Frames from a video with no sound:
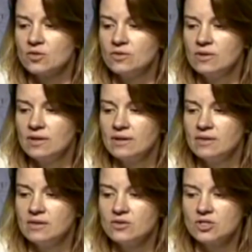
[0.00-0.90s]
So
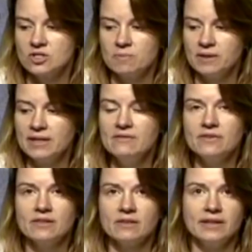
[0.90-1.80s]
there's this
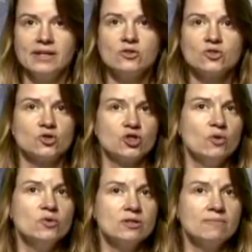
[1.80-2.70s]
belief that the leaders are
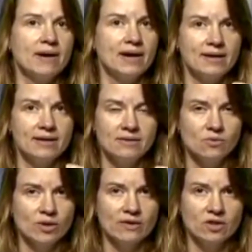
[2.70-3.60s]
chosen by
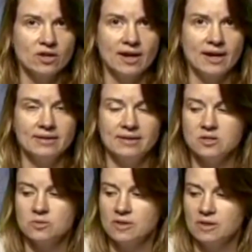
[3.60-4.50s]
whatever god
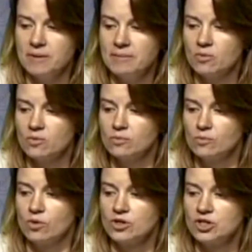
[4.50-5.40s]
the people
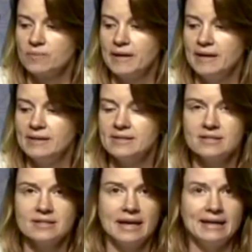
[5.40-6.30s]
worship,
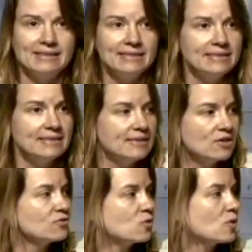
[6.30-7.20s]
and
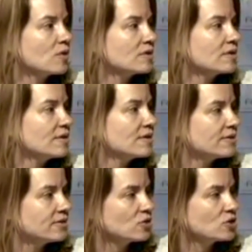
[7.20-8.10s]
therefore
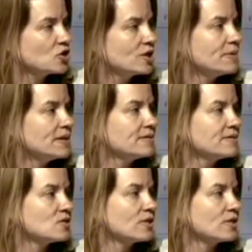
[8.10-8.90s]
they're legitimate.